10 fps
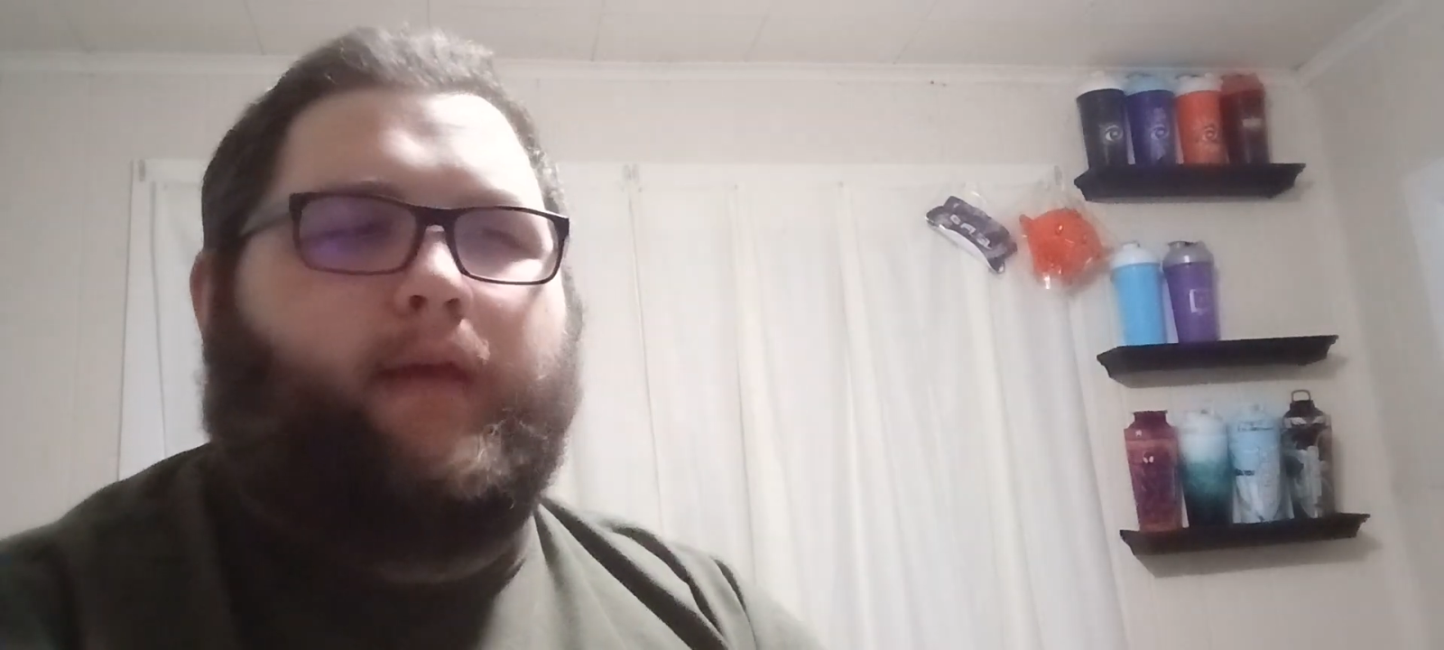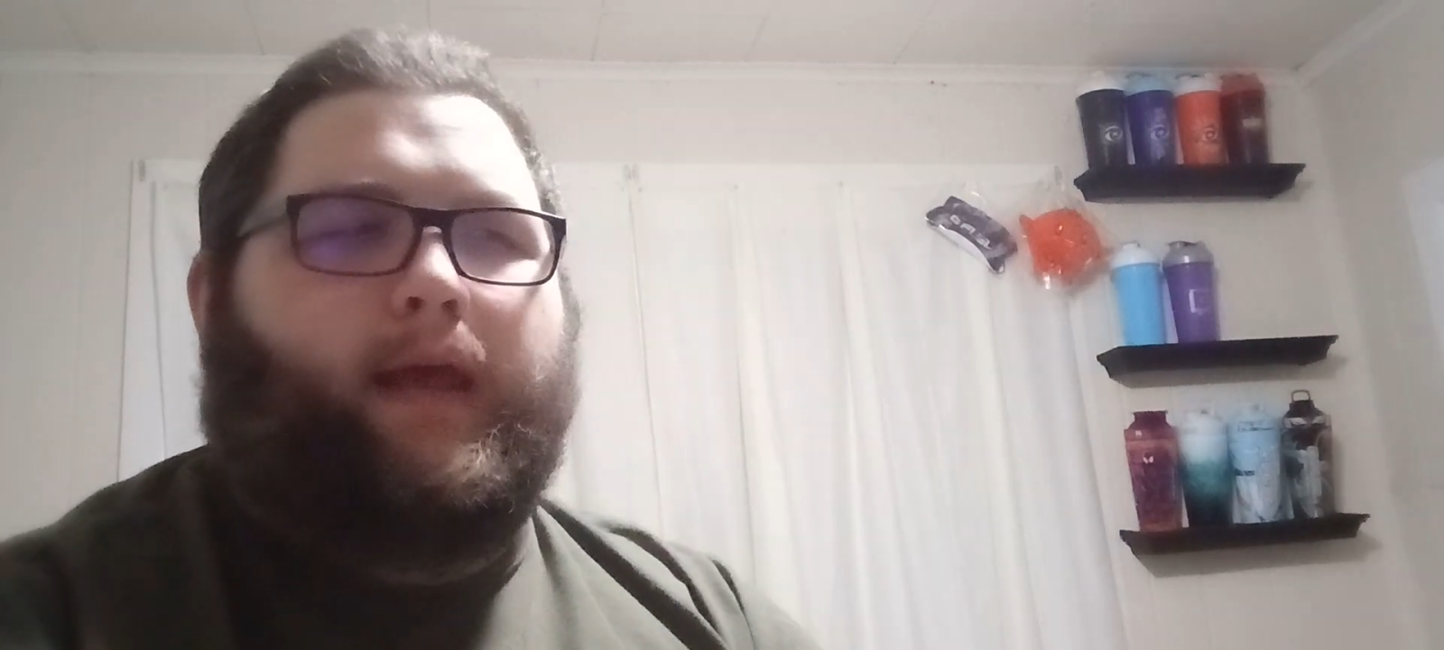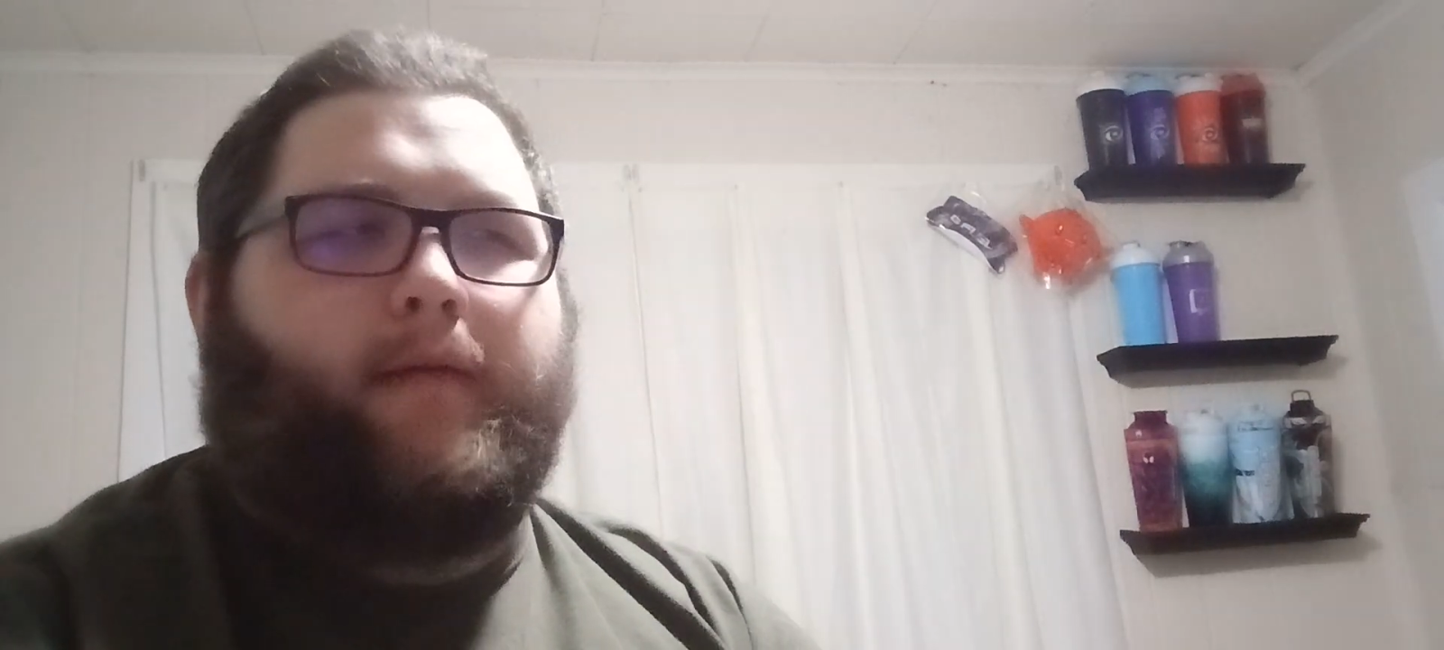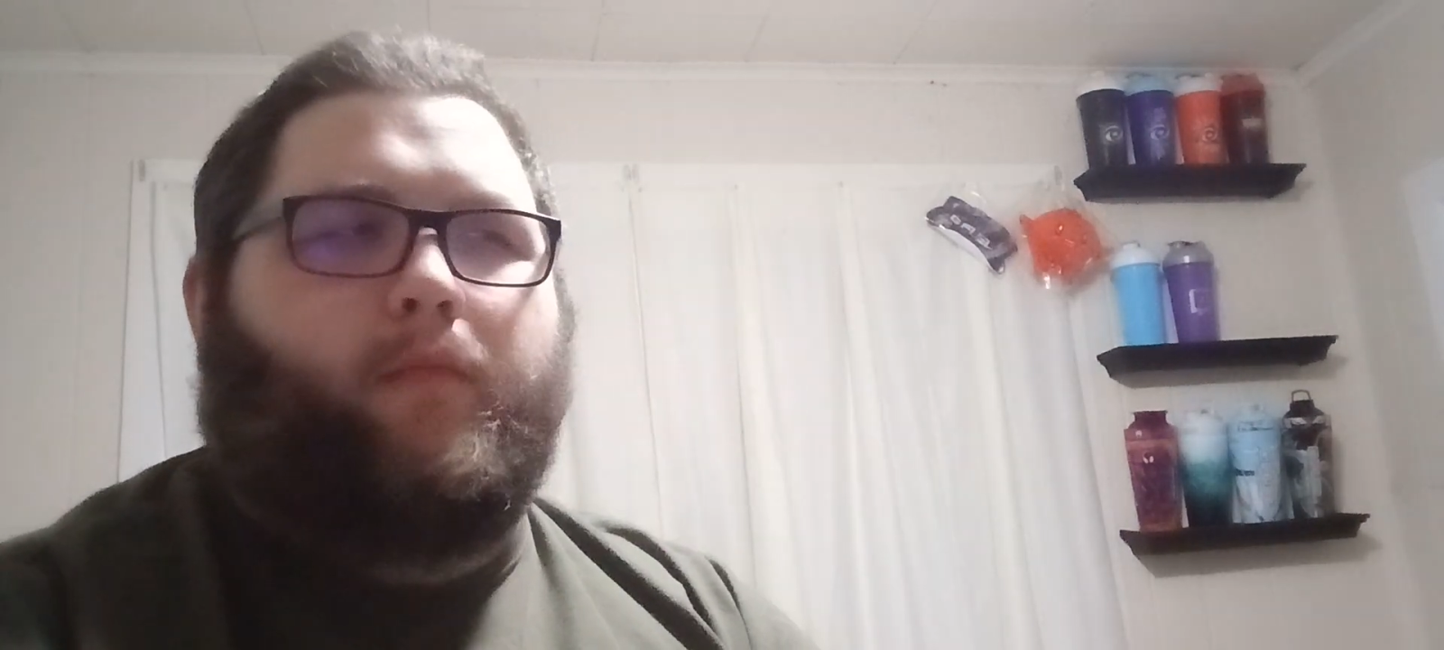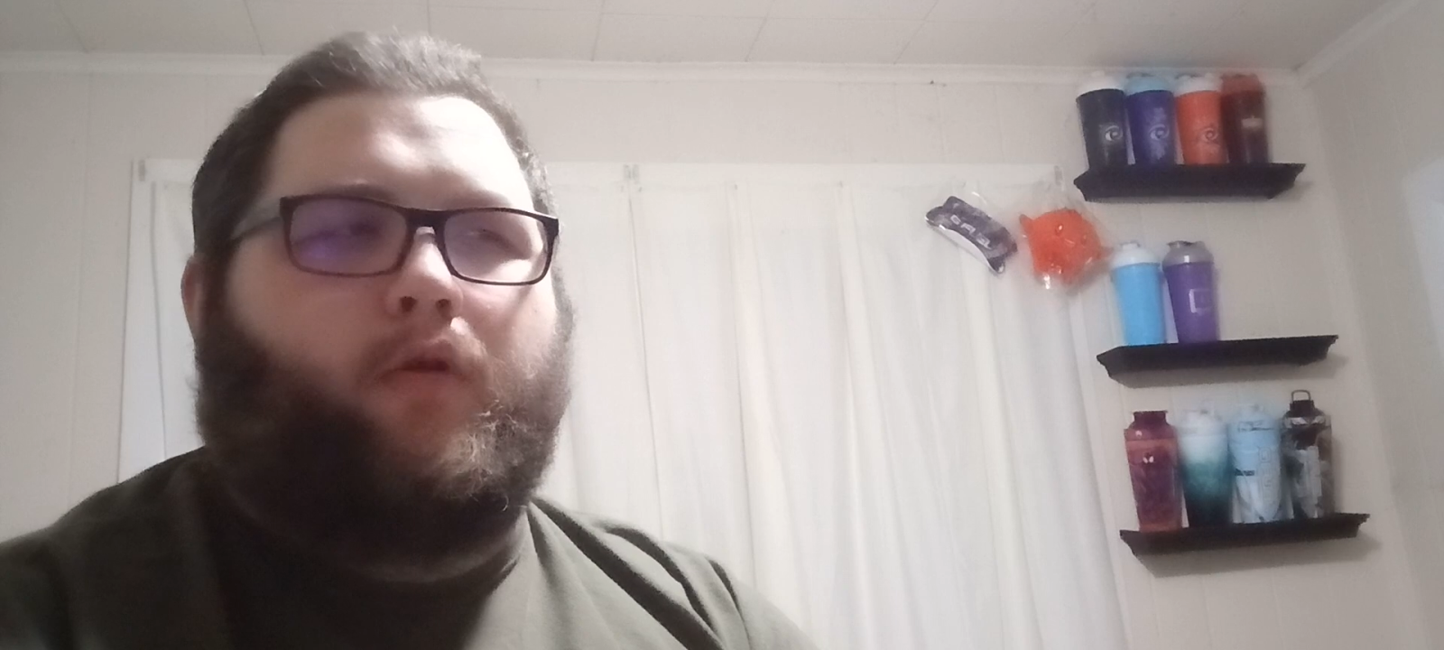
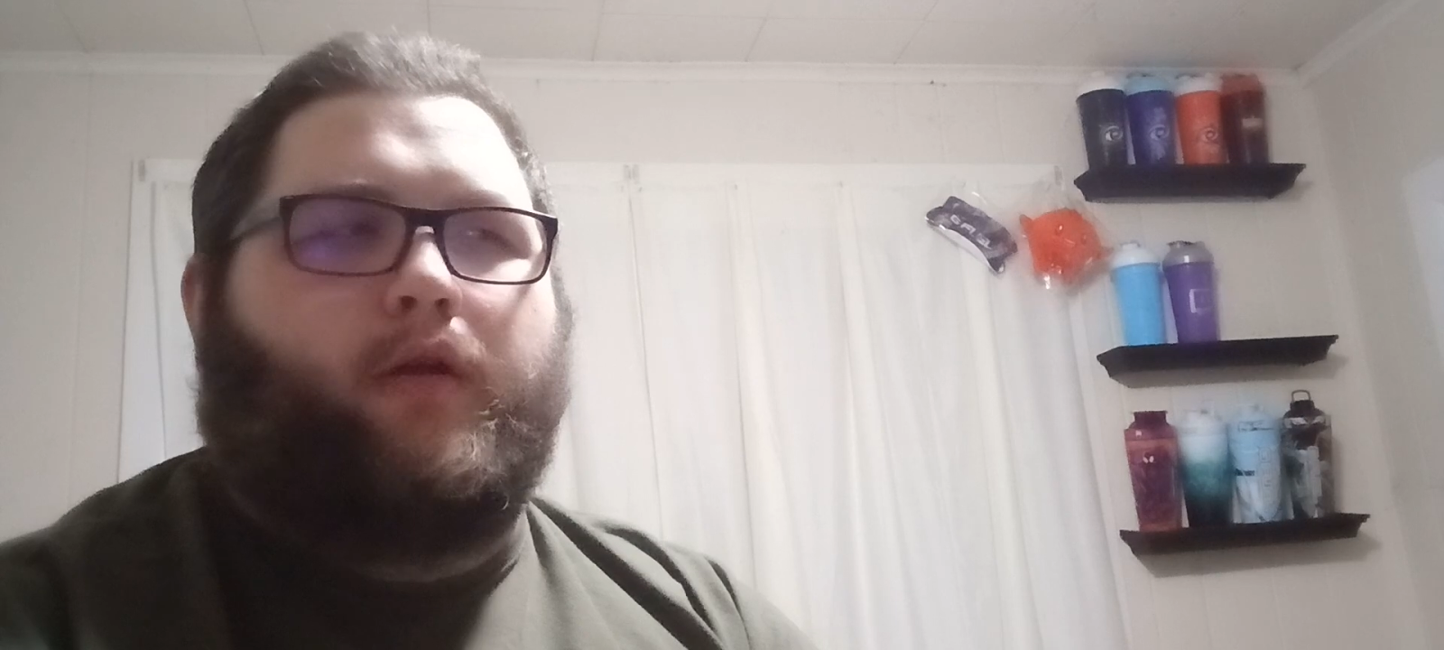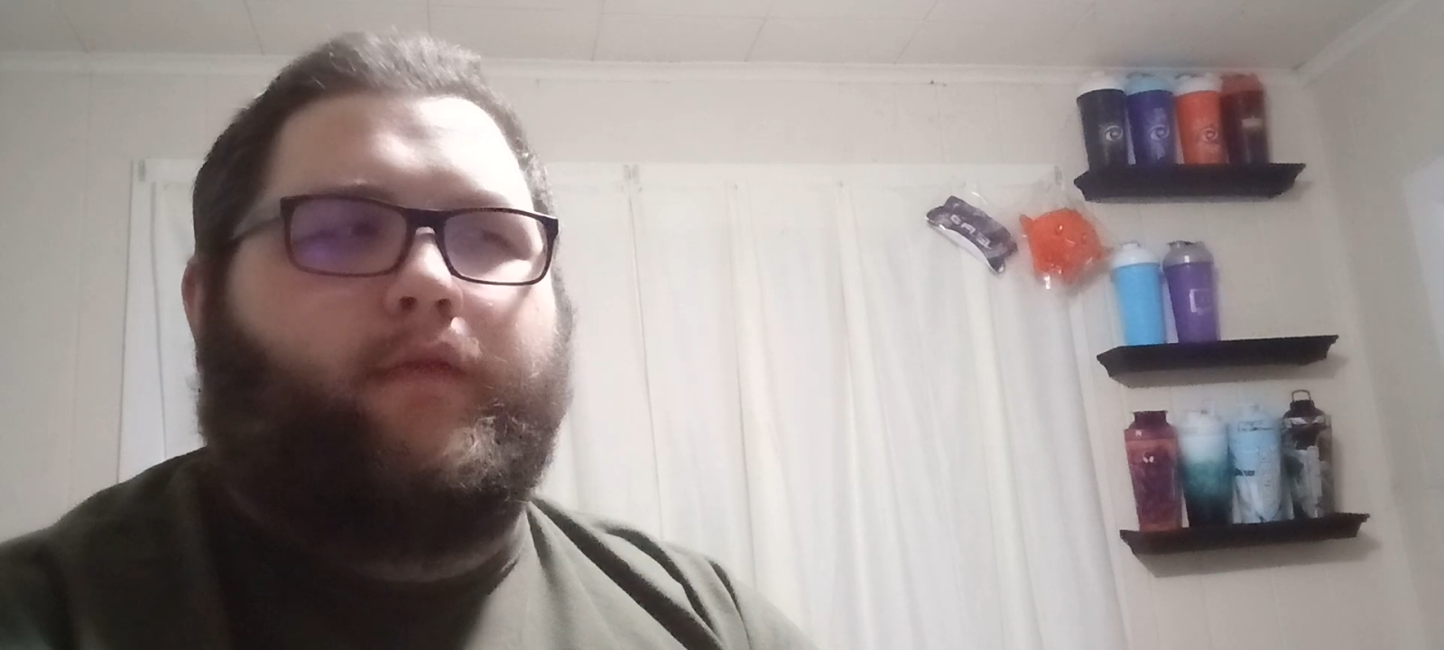have more